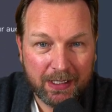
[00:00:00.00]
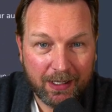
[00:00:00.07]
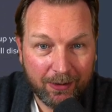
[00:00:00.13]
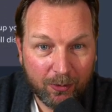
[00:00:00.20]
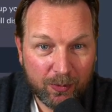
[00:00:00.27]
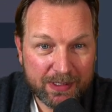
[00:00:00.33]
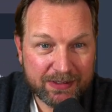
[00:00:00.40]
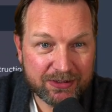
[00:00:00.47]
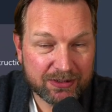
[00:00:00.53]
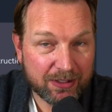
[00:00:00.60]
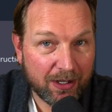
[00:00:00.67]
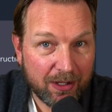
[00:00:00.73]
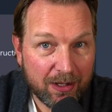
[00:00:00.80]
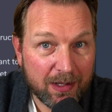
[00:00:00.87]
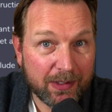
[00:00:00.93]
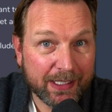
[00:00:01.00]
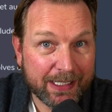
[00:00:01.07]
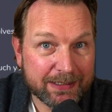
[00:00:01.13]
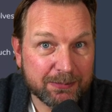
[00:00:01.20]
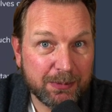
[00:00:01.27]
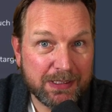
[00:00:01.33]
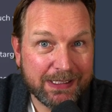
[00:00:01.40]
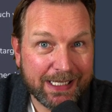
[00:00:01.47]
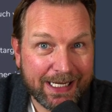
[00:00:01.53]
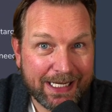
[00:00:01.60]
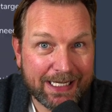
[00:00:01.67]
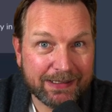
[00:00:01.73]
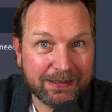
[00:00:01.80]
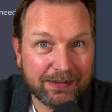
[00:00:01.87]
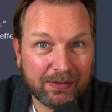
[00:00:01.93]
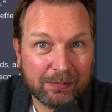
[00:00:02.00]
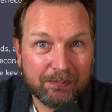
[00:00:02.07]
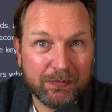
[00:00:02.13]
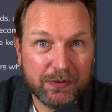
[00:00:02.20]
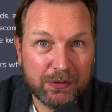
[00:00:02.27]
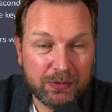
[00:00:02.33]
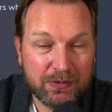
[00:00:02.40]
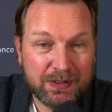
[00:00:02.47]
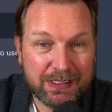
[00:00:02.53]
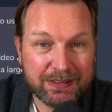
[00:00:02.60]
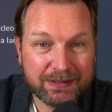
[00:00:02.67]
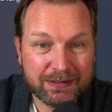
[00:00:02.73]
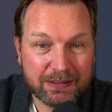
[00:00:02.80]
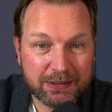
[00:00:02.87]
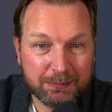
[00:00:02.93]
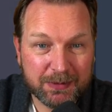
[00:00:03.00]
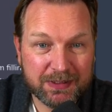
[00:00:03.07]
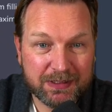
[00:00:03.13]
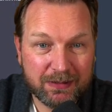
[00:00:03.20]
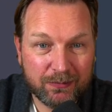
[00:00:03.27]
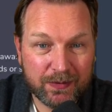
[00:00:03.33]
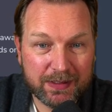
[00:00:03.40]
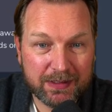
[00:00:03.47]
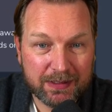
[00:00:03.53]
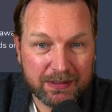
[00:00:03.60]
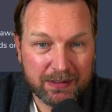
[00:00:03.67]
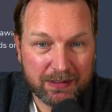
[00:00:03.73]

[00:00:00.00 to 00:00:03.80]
which all has been added to this specific